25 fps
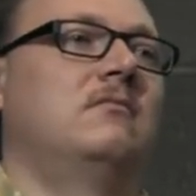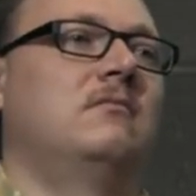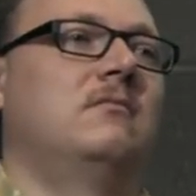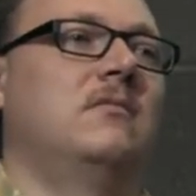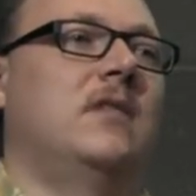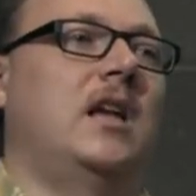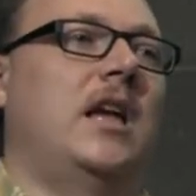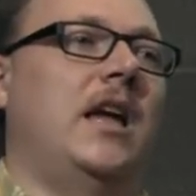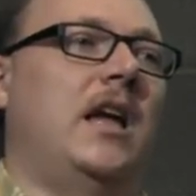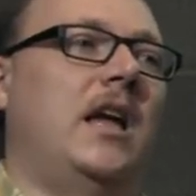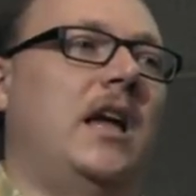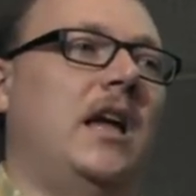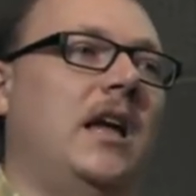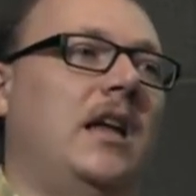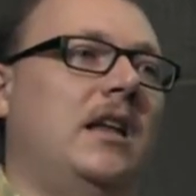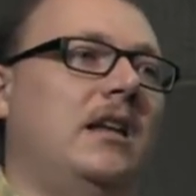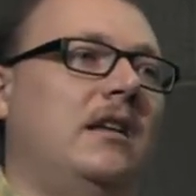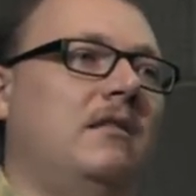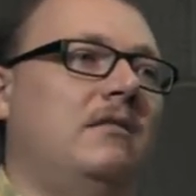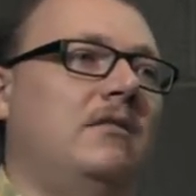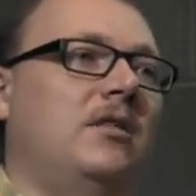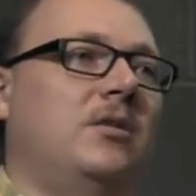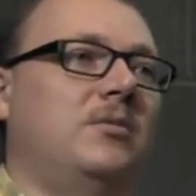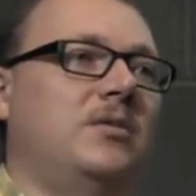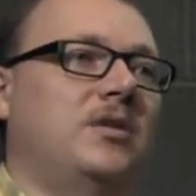and
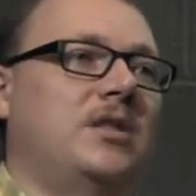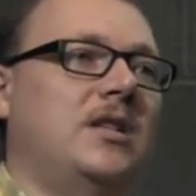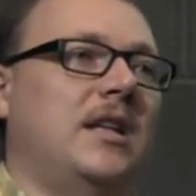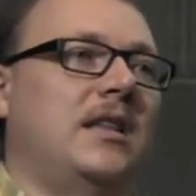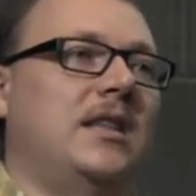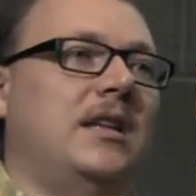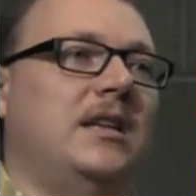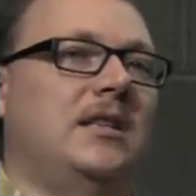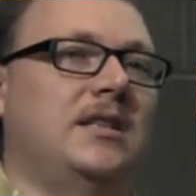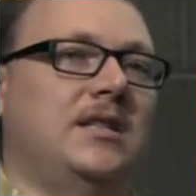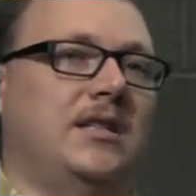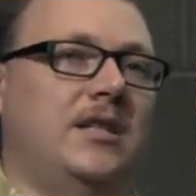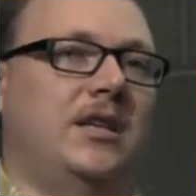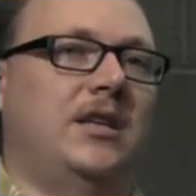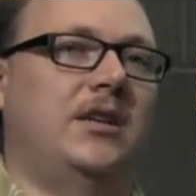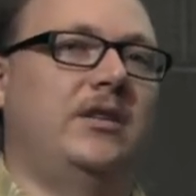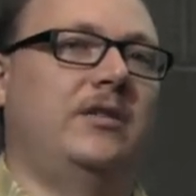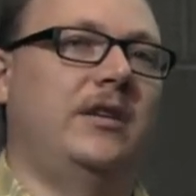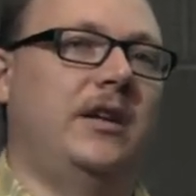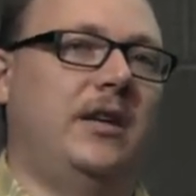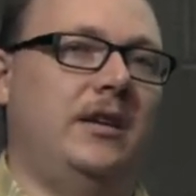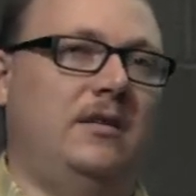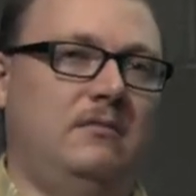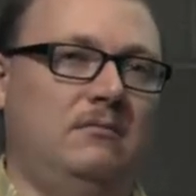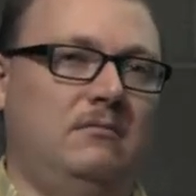there was nothing to secure it.